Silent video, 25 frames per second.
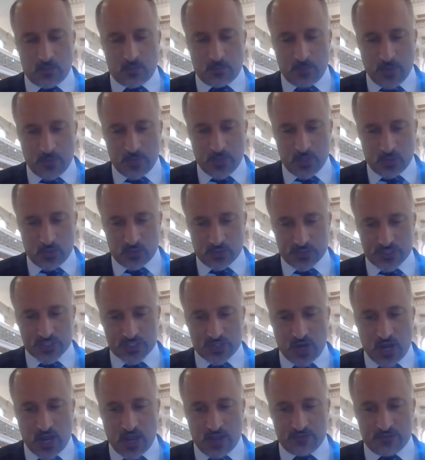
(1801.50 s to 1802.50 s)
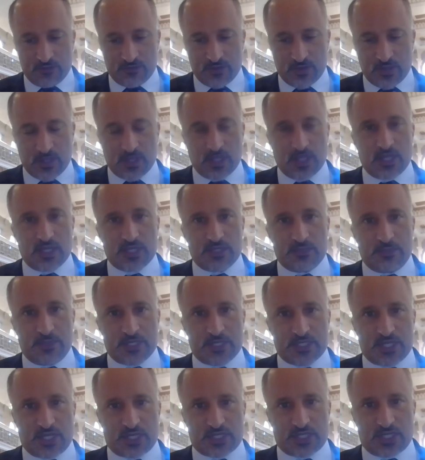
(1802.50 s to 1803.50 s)
May we all strive to be
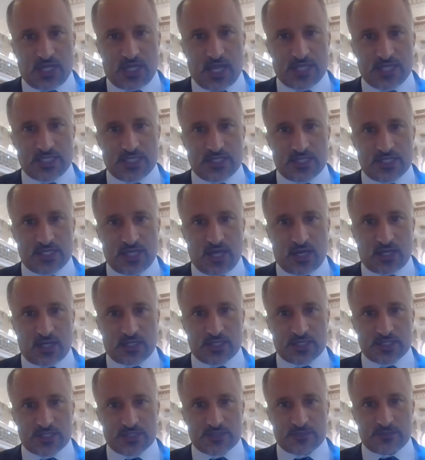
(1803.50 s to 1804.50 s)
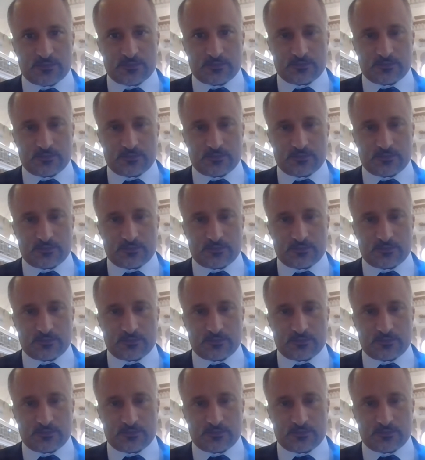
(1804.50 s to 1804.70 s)
such a light in the darkness.